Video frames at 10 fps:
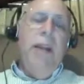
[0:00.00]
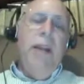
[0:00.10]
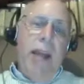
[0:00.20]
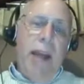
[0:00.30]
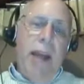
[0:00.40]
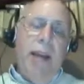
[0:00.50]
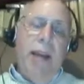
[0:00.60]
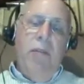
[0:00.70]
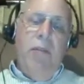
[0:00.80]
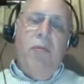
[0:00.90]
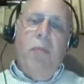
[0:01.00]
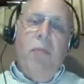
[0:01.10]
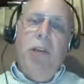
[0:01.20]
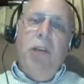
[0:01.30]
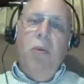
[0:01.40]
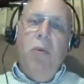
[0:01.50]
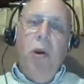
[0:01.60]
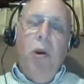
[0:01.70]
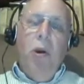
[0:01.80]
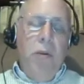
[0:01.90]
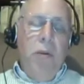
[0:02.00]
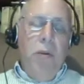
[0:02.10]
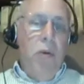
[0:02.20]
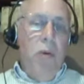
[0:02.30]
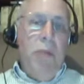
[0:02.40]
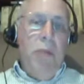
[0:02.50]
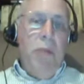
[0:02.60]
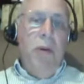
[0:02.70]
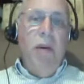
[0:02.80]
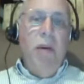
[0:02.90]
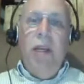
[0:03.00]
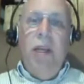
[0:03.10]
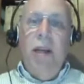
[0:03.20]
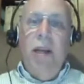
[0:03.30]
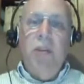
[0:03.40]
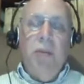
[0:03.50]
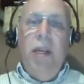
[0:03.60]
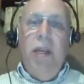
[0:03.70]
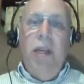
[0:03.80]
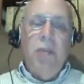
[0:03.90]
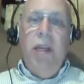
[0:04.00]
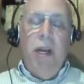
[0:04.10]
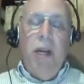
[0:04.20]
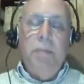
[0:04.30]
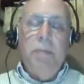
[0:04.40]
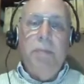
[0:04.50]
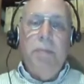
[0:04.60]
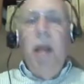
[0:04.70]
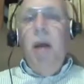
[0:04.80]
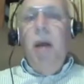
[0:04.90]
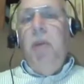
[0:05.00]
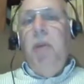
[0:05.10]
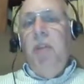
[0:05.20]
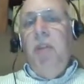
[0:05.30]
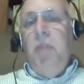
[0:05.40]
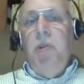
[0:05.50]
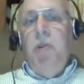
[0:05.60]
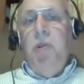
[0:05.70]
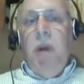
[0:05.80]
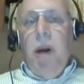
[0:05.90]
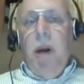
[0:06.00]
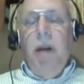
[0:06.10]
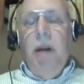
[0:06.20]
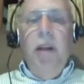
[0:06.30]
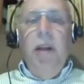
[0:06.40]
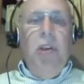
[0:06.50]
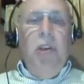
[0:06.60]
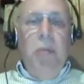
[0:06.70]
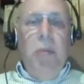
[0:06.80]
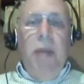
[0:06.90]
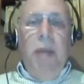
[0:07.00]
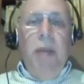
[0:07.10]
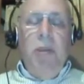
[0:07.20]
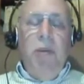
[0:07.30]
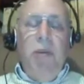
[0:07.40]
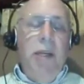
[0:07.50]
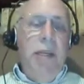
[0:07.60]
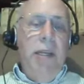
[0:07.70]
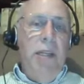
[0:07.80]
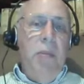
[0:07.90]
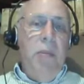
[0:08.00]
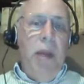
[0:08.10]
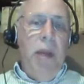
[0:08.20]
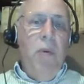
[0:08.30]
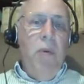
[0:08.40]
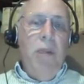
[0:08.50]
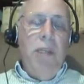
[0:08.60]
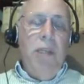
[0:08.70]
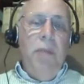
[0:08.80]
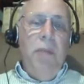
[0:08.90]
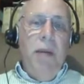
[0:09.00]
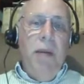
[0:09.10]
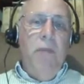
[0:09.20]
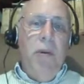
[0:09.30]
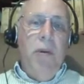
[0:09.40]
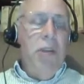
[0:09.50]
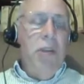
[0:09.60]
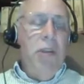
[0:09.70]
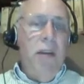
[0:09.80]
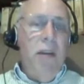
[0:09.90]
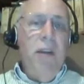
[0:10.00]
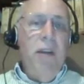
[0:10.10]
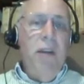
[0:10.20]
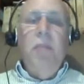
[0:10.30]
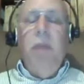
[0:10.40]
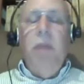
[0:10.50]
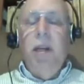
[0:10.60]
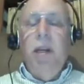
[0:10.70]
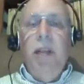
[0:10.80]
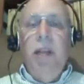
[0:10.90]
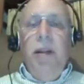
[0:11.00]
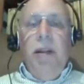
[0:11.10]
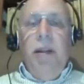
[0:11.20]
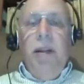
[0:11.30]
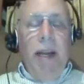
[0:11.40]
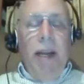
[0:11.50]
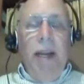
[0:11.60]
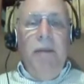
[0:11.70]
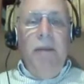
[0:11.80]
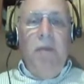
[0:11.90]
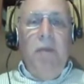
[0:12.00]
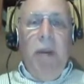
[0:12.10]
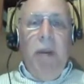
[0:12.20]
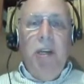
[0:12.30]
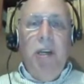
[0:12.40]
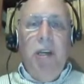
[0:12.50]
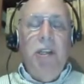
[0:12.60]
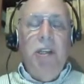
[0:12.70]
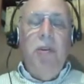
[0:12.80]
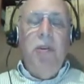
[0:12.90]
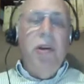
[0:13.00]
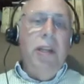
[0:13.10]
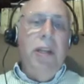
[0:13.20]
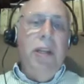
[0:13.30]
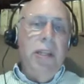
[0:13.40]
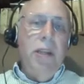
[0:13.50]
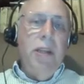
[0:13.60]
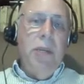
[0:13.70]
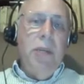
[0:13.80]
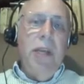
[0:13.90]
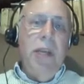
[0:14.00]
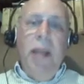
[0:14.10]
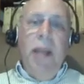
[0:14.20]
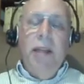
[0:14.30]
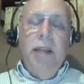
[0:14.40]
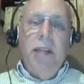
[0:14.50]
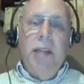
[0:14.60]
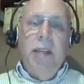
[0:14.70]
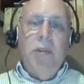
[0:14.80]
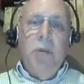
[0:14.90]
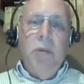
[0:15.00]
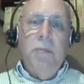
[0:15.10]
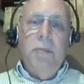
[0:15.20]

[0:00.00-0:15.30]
that kind of information would always show up here in the announcements as well. But for the most part, you'll be able to anticipate what's coming up for yourself because that kind of information is stored in the syllabus and the schedule.